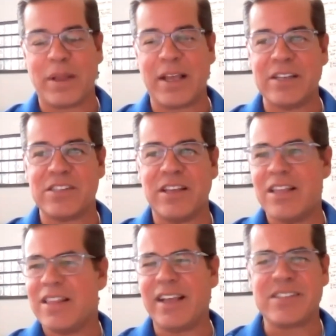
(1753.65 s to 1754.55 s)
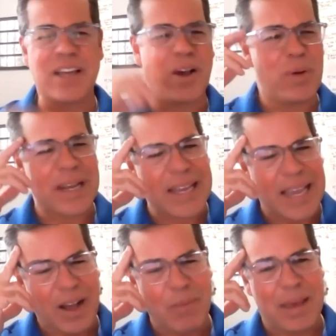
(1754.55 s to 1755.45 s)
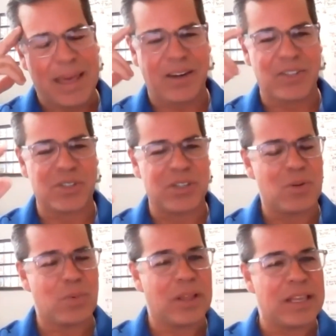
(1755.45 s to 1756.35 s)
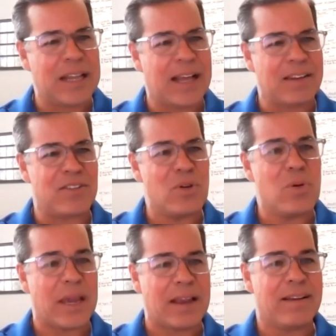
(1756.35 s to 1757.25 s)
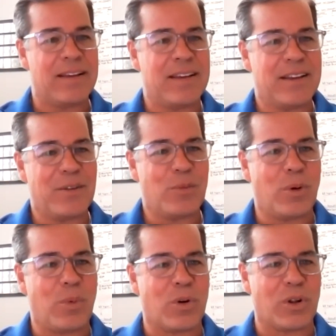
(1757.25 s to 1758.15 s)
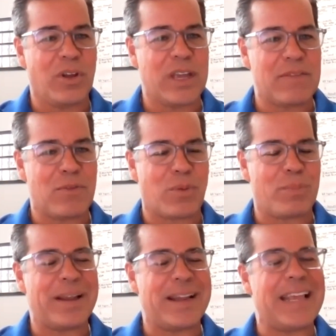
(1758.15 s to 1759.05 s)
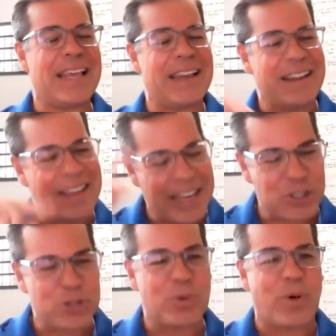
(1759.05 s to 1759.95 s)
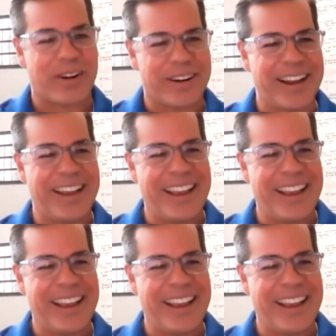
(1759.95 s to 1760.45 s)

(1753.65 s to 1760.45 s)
Because they can say, oh, an account manager, you're really not doing what we're looking for. But yes, you are.